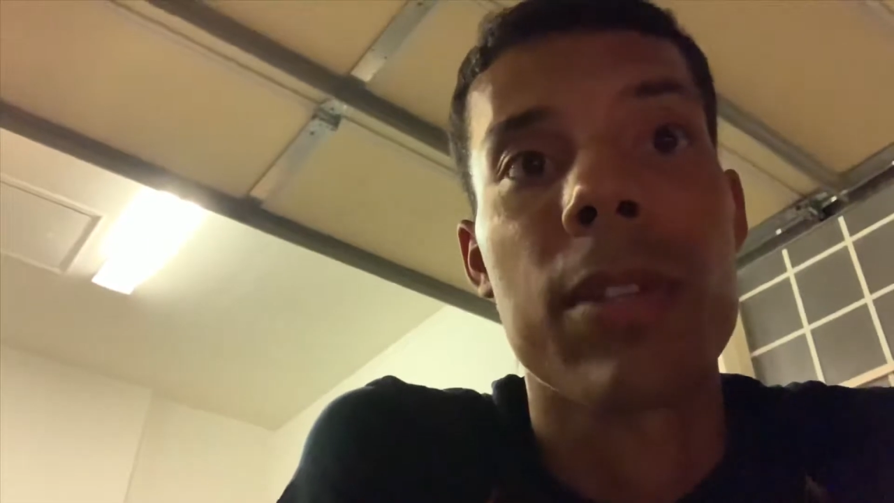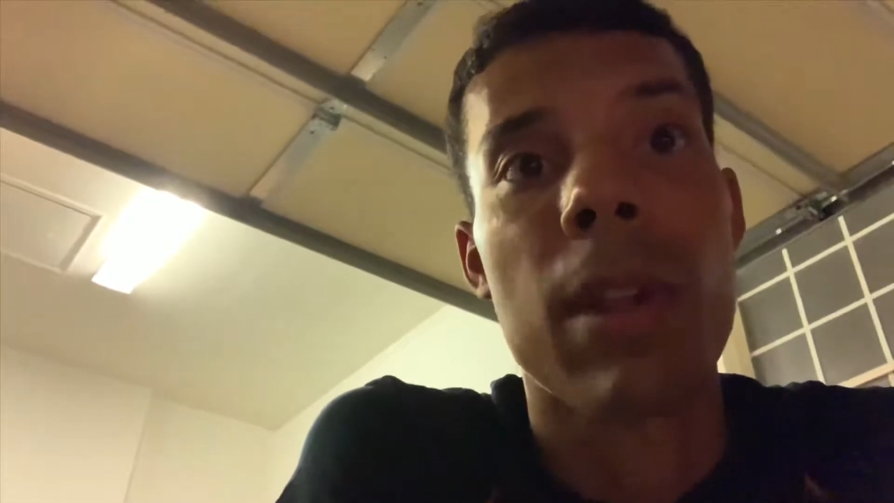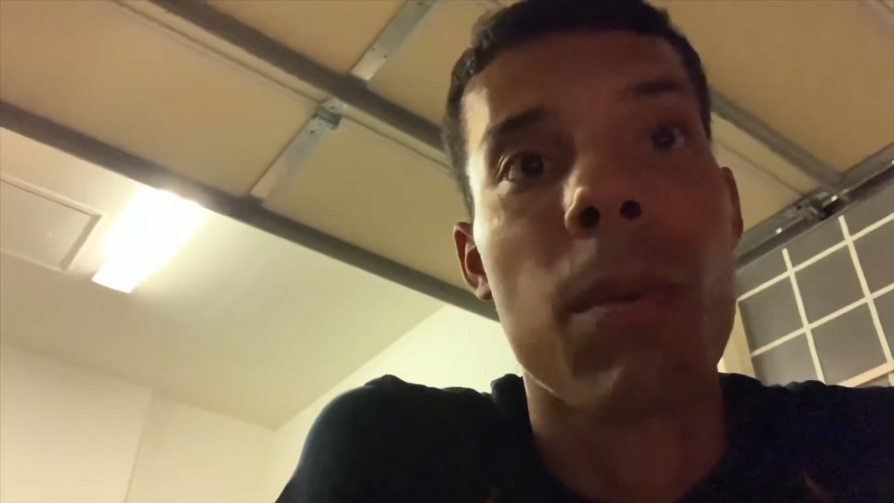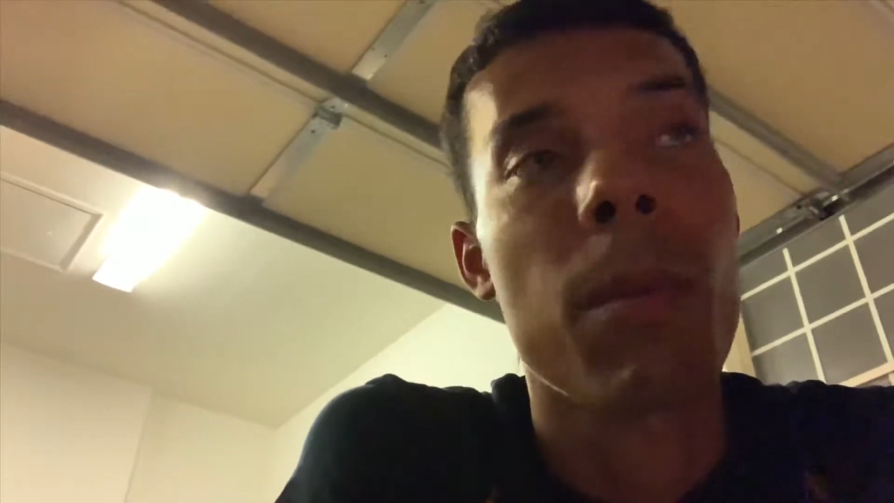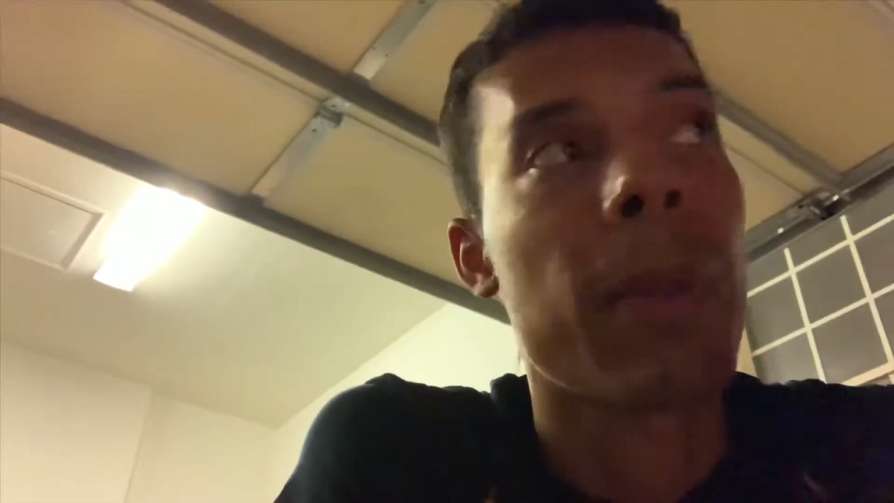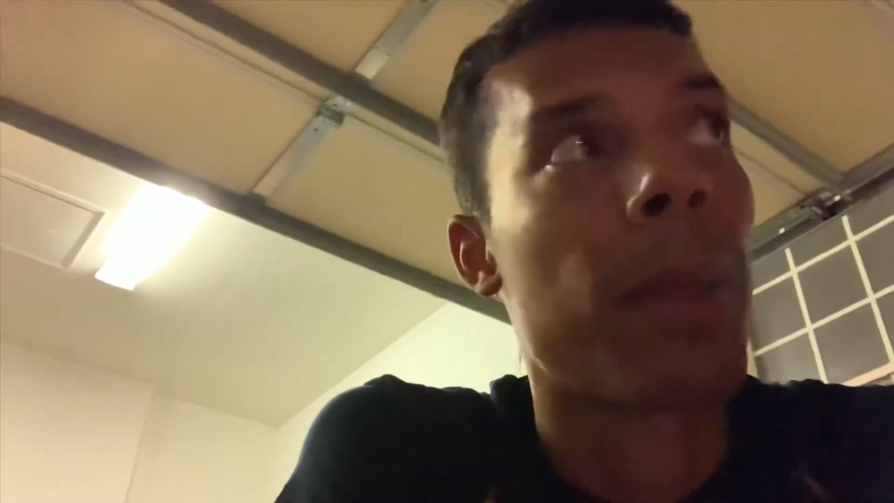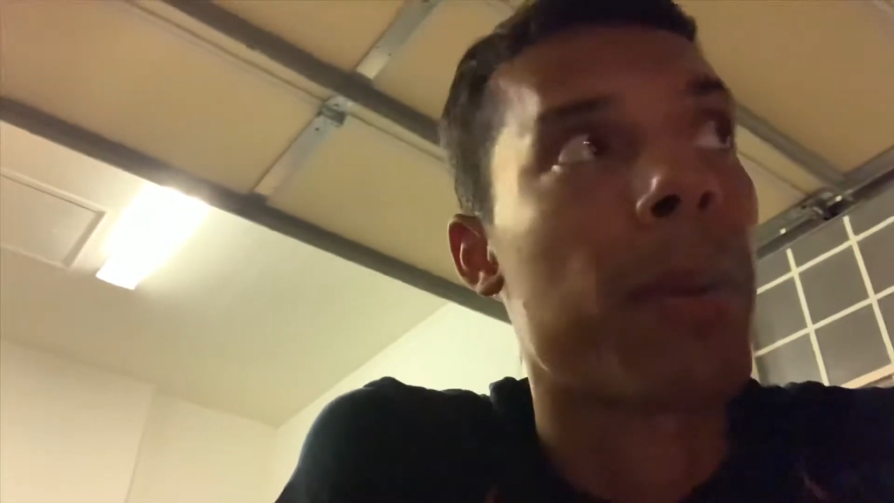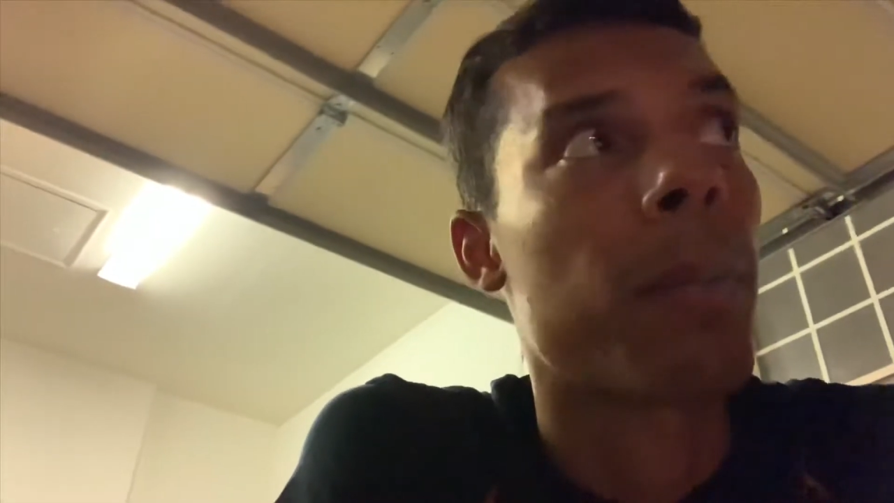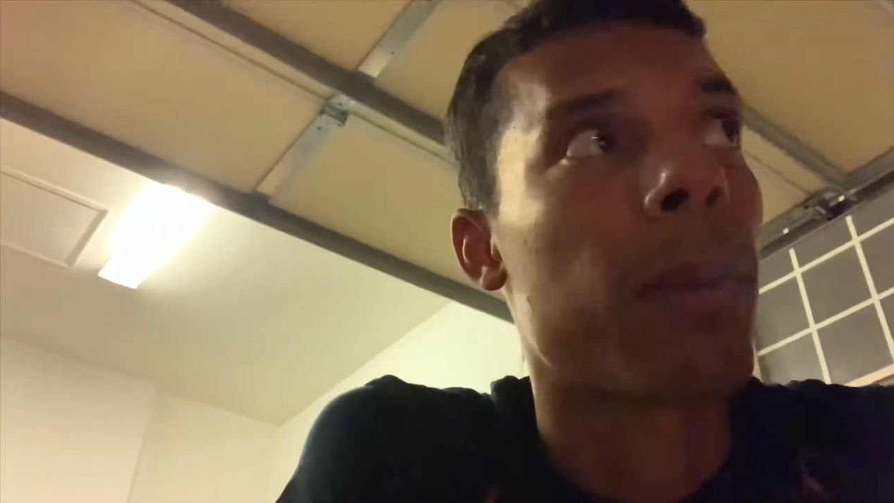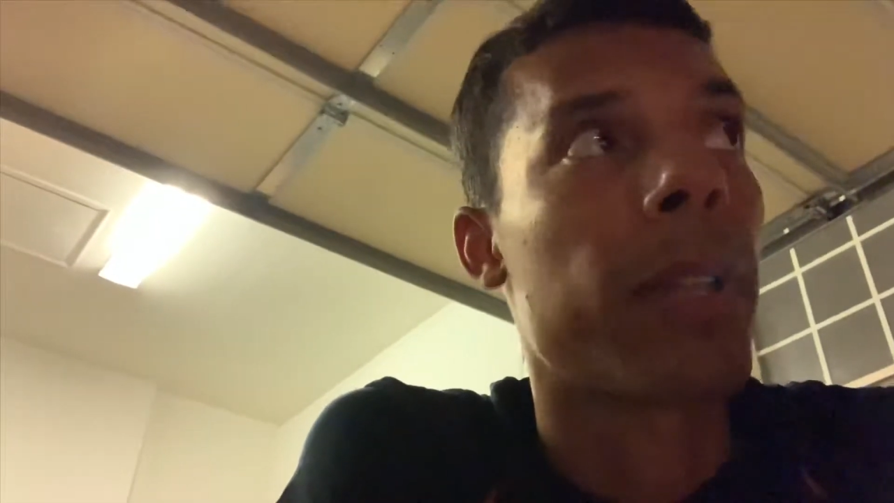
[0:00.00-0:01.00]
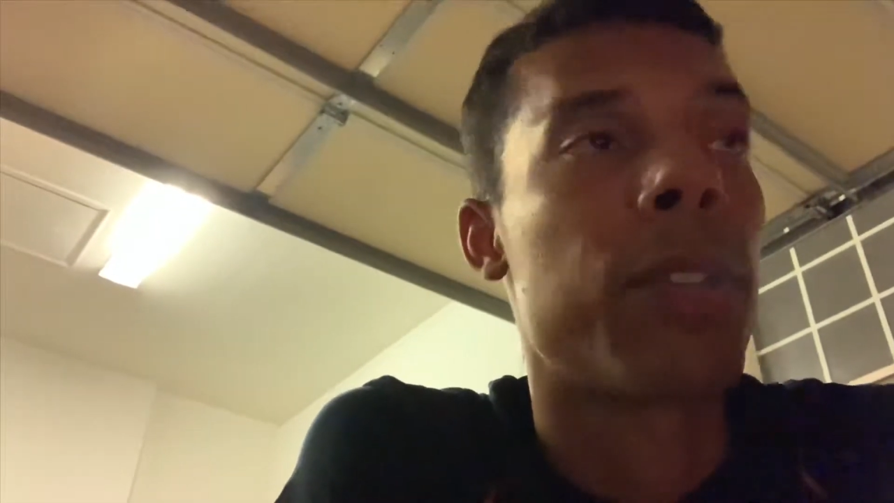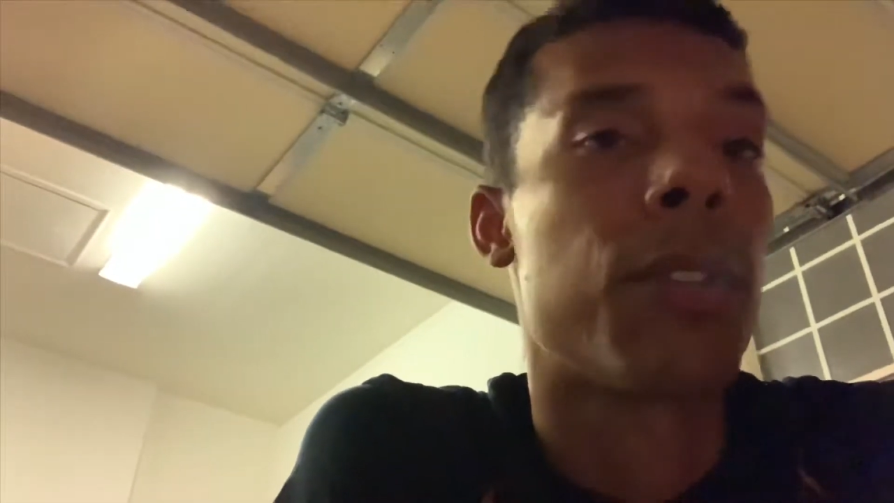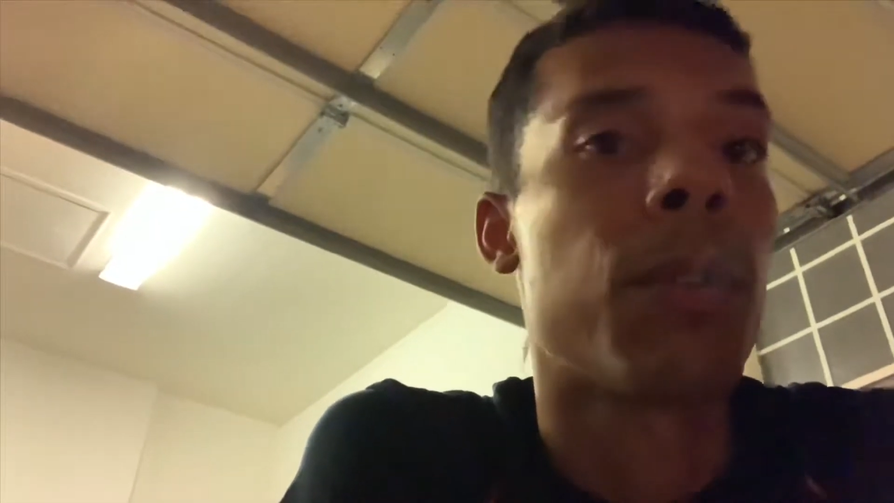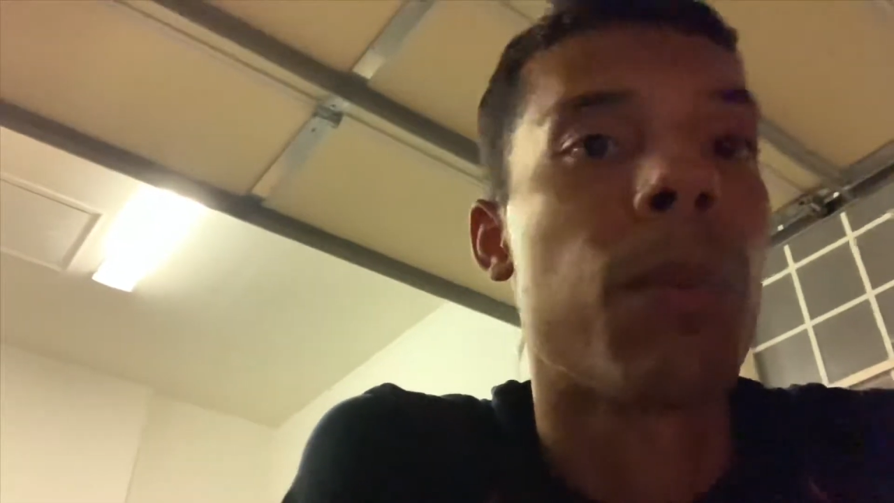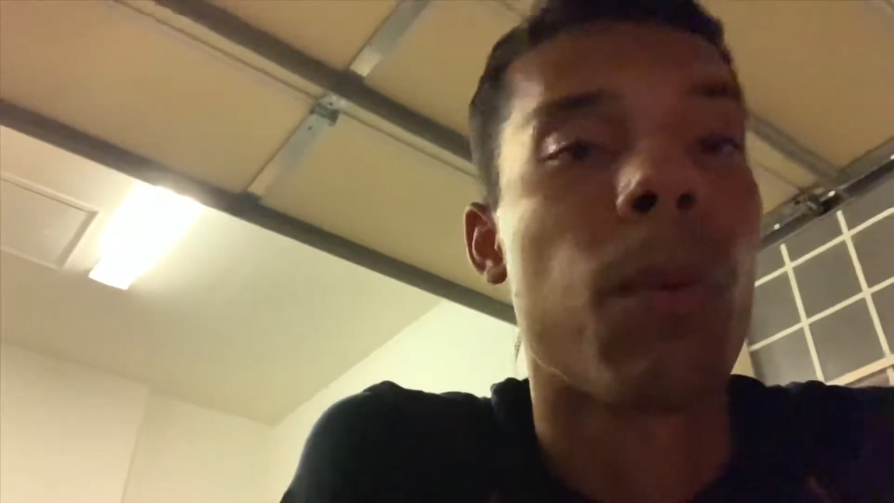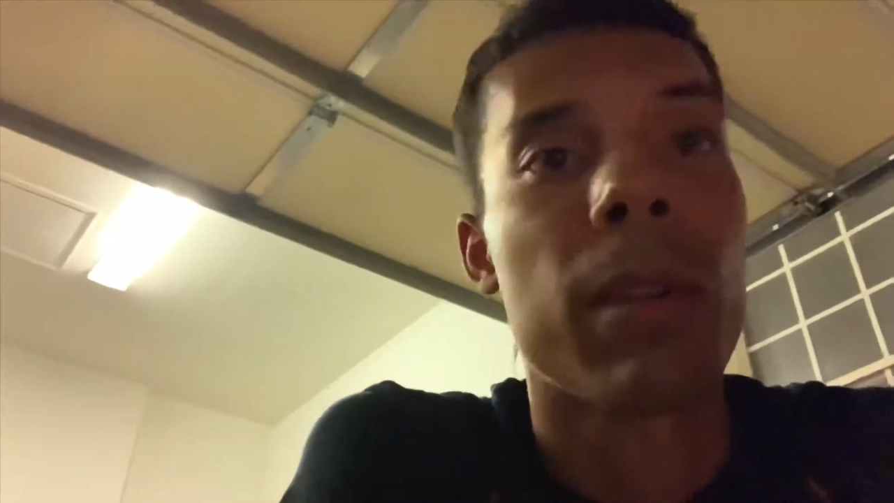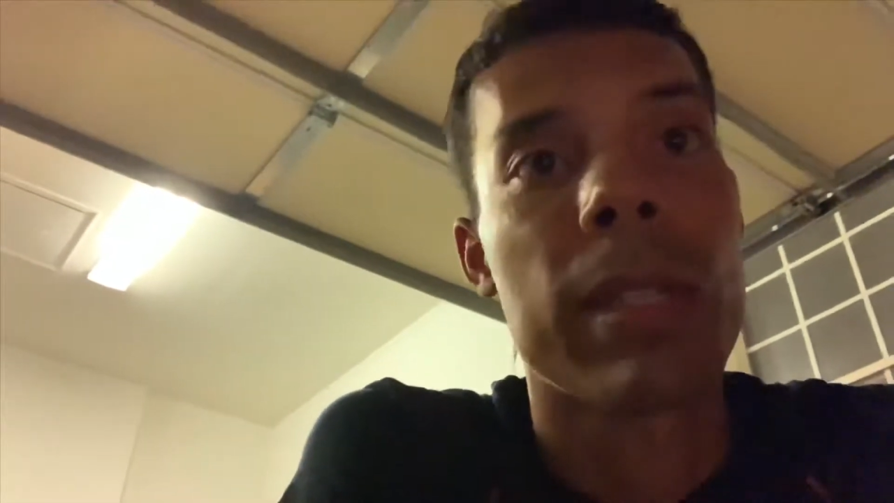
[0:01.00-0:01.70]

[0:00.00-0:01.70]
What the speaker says: So I won't be able to really do one